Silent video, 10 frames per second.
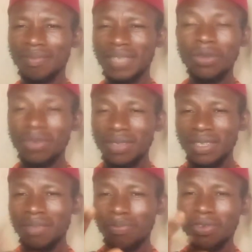They are not
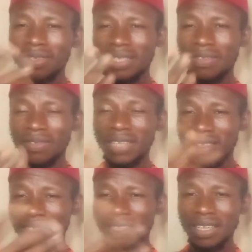seeing positivity, they are
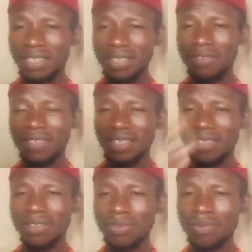seeing negativity
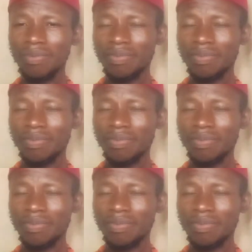in you.